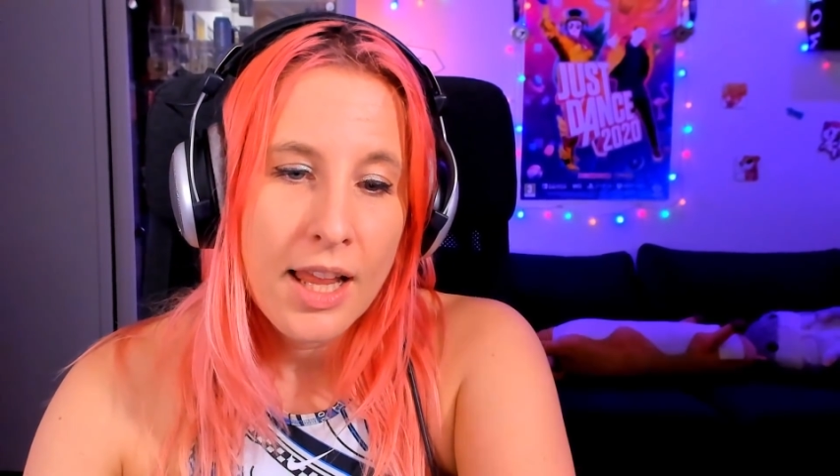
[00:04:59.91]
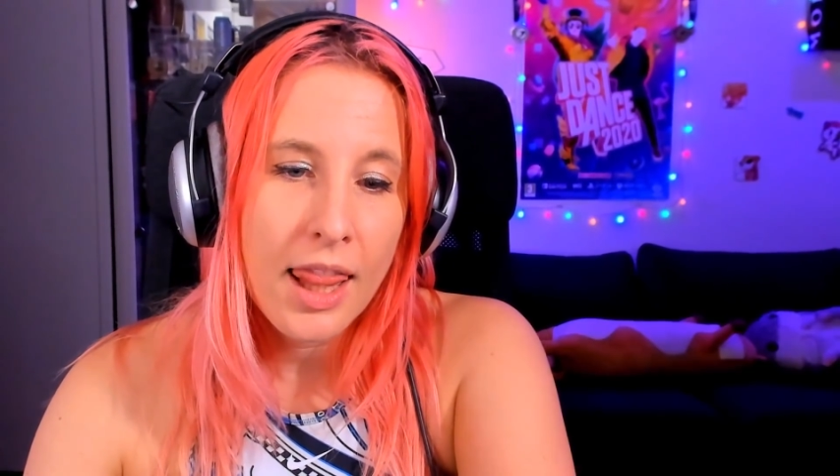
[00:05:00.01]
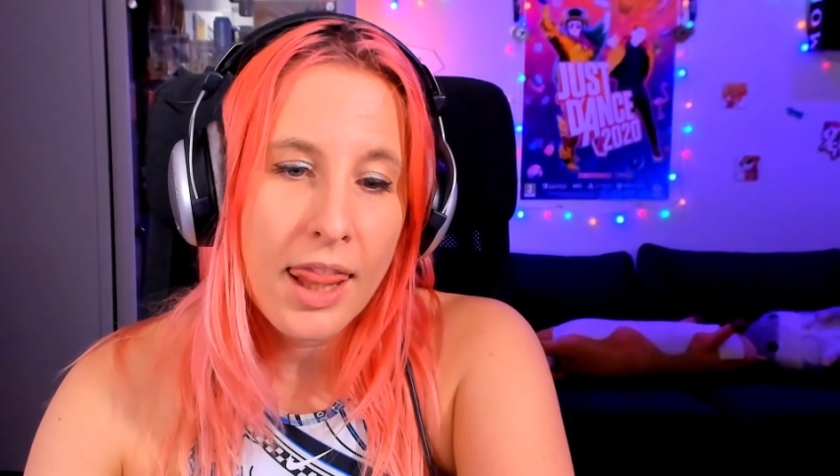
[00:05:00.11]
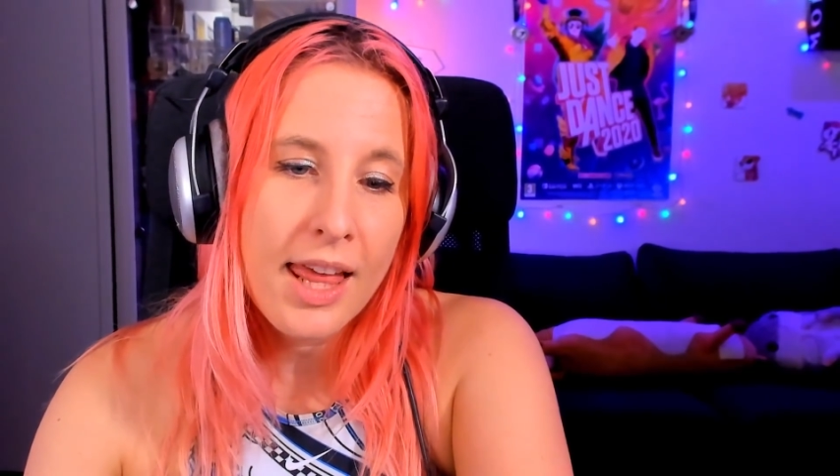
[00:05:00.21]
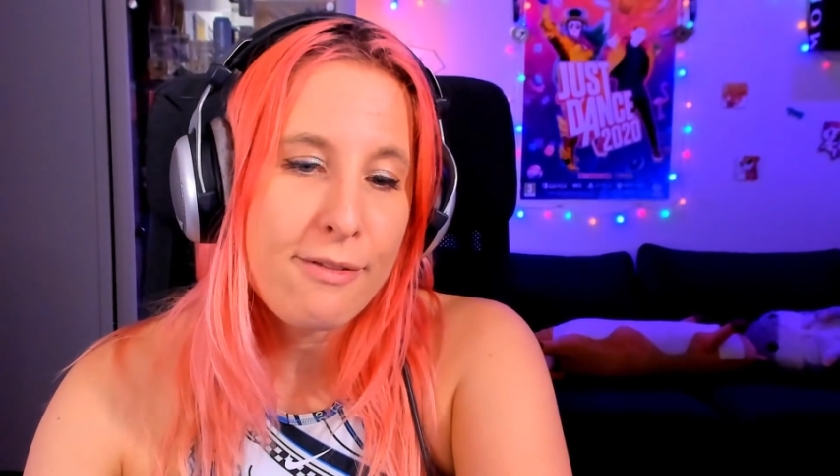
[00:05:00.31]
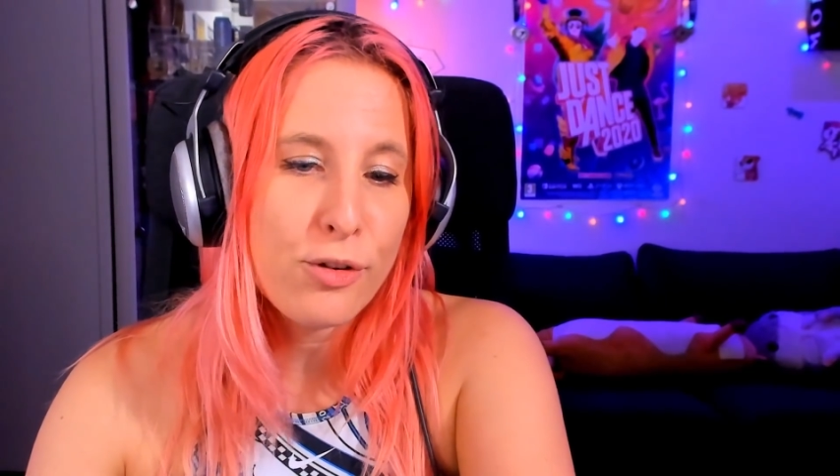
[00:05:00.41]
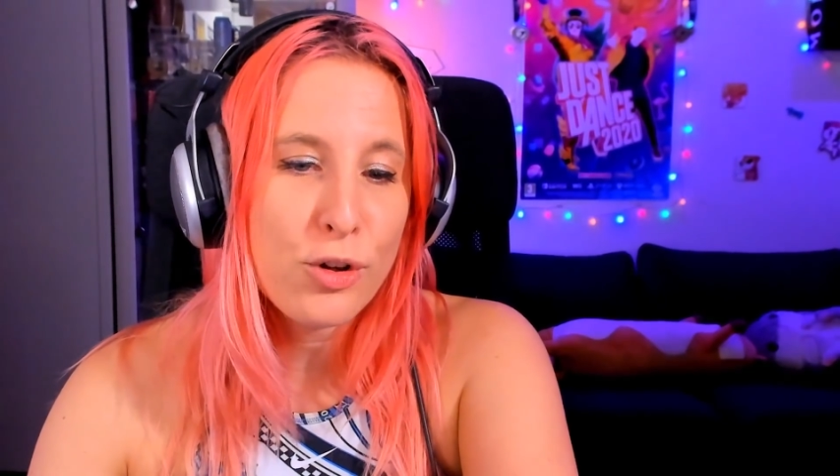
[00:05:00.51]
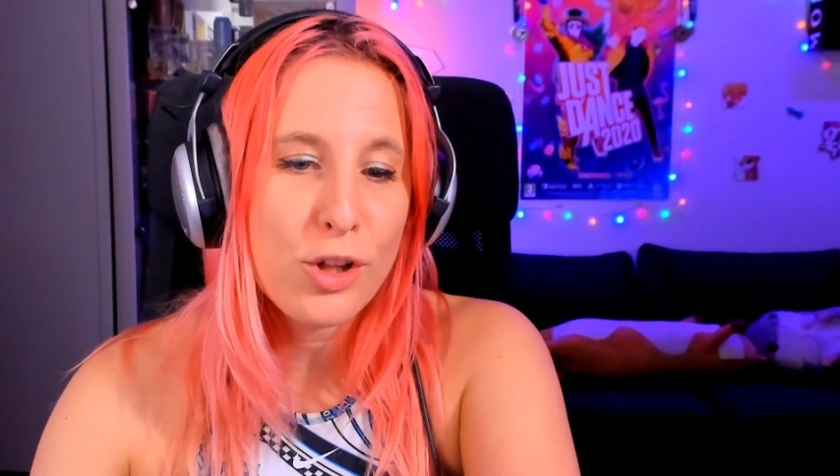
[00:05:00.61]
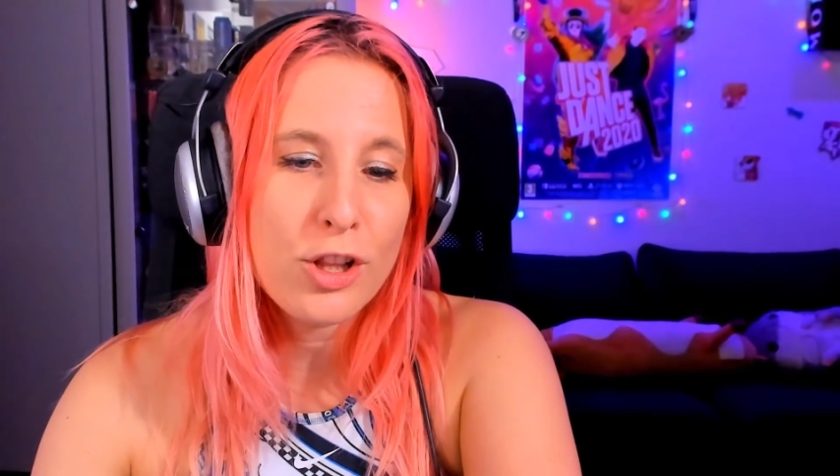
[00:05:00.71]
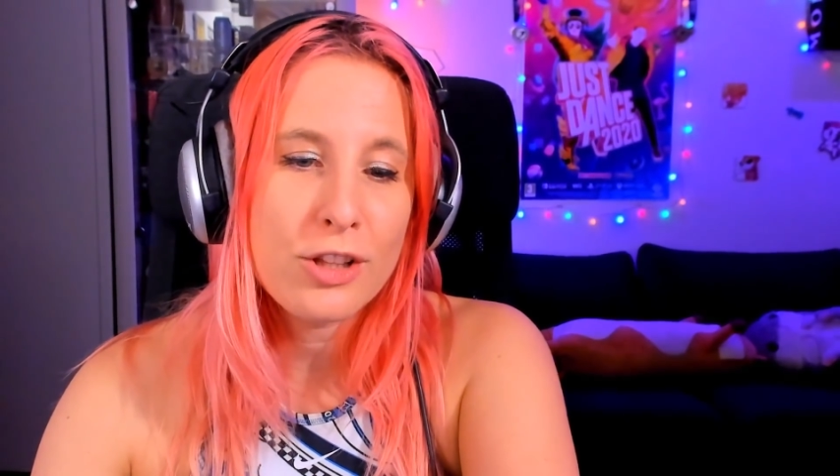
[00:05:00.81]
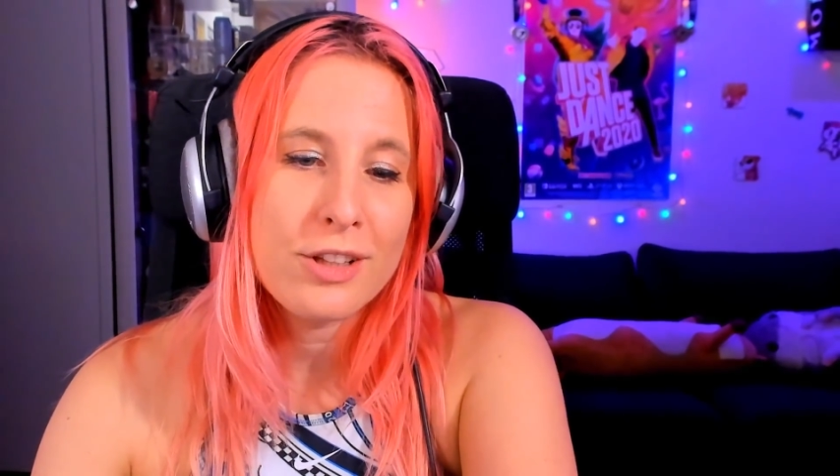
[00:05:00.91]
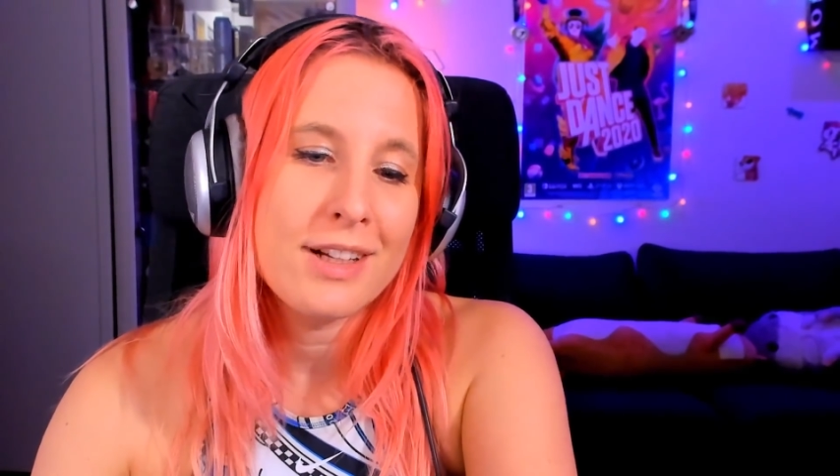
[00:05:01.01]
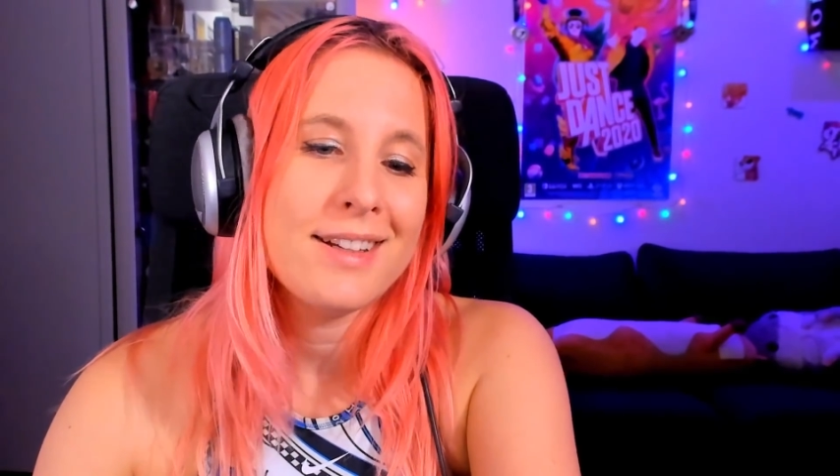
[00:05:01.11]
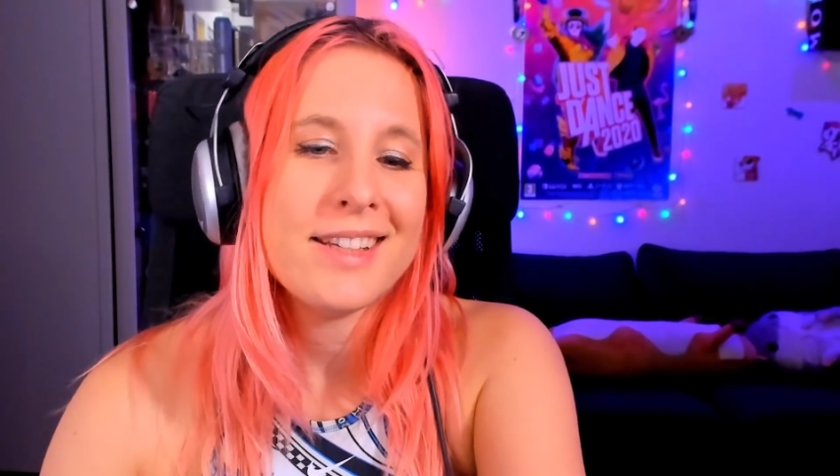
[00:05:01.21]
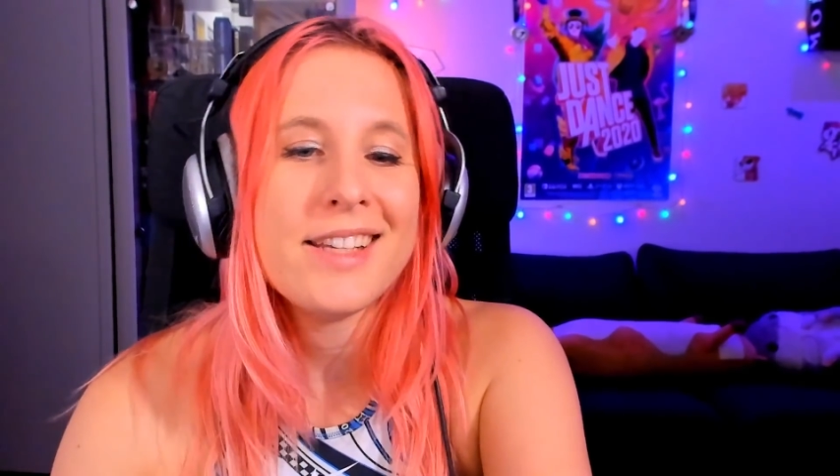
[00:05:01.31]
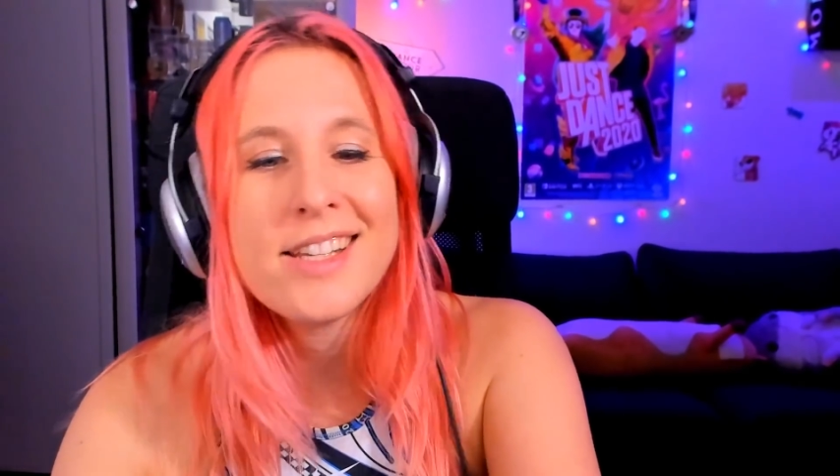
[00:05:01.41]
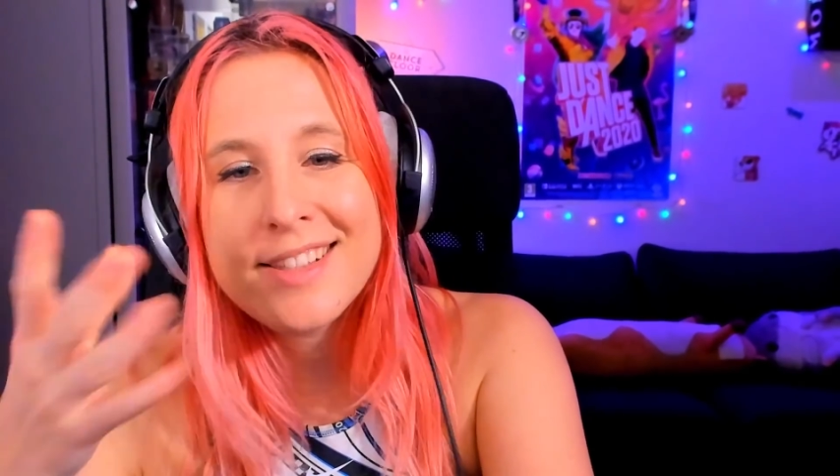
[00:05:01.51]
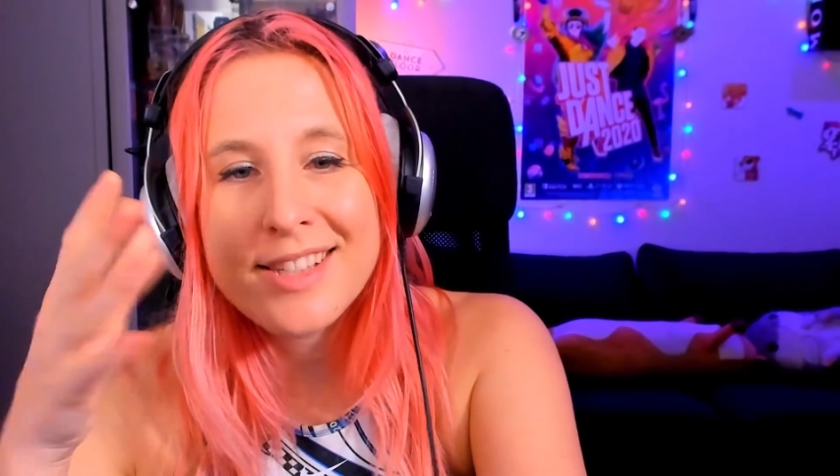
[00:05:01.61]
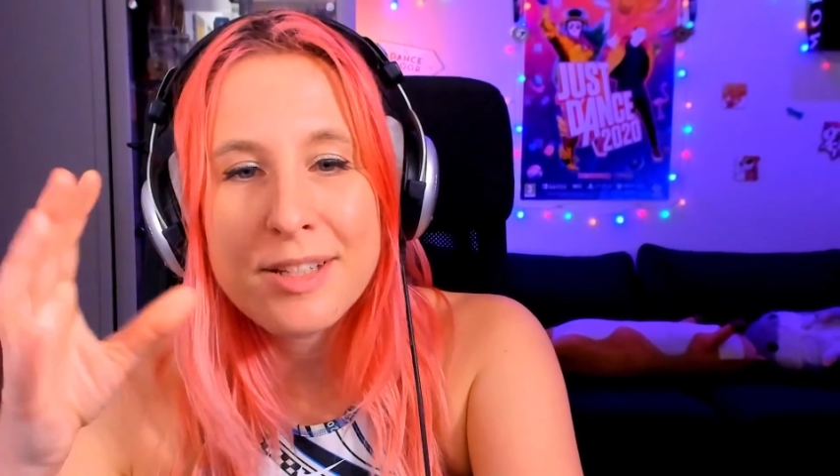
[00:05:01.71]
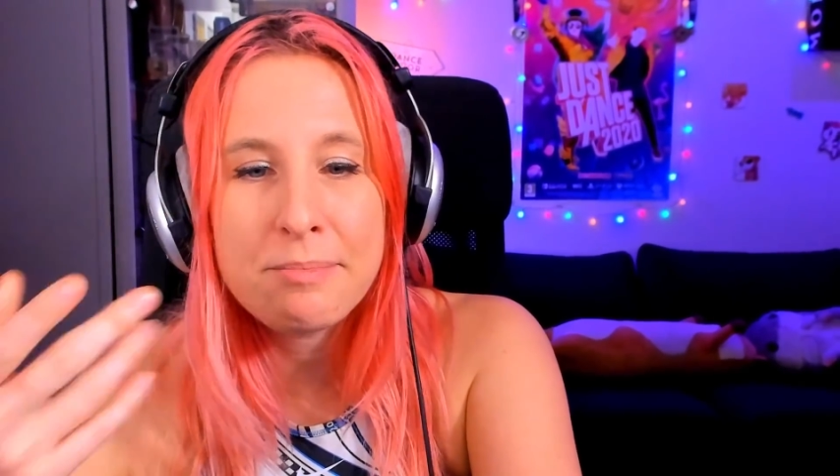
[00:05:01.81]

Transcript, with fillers: level easy